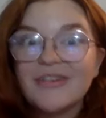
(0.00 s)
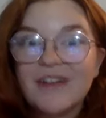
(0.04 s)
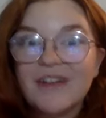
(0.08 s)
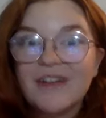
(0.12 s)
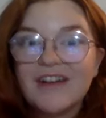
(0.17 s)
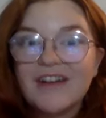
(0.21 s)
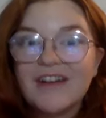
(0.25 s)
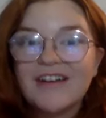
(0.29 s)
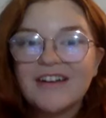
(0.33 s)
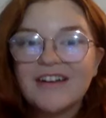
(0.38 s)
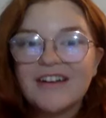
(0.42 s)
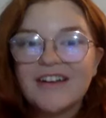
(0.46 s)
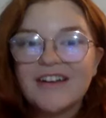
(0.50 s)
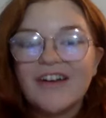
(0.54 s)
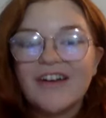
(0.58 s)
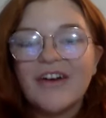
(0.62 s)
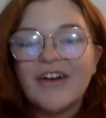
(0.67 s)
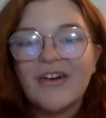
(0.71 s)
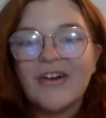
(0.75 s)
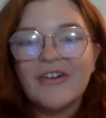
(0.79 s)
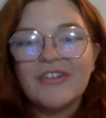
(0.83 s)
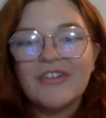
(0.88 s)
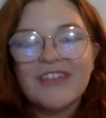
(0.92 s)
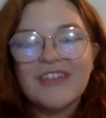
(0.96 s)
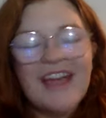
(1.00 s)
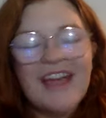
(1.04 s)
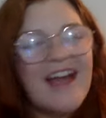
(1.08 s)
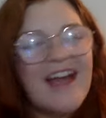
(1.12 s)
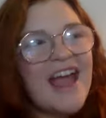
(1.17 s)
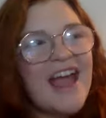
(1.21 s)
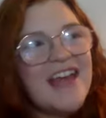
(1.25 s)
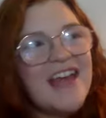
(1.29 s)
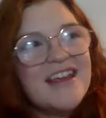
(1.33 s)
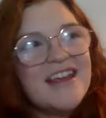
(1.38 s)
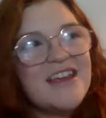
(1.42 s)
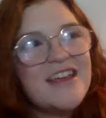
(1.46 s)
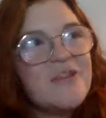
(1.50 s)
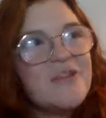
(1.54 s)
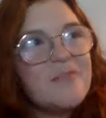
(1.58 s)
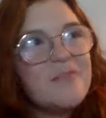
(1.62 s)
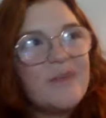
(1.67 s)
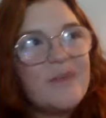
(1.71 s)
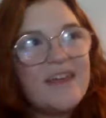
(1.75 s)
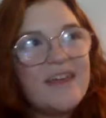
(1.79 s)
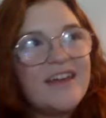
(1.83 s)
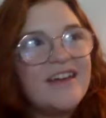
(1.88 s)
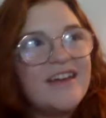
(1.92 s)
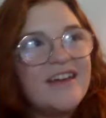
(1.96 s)
ready to go. Yeah, and it can
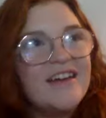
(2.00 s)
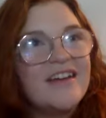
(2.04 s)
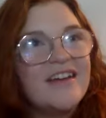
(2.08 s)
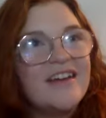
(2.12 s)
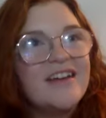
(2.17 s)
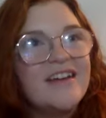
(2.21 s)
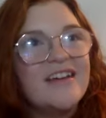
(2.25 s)
be